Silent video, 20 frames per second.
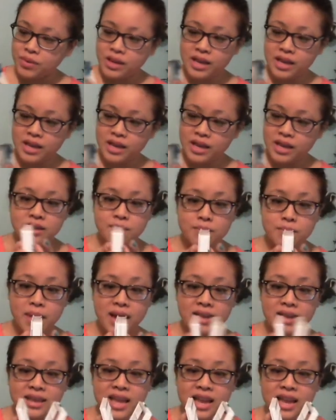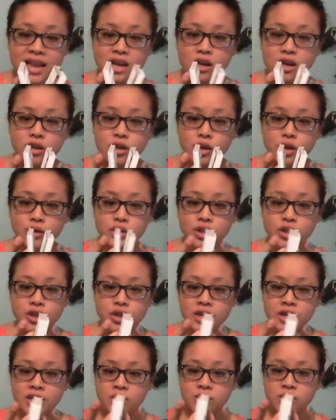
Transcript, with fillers: it's a magnetic closure as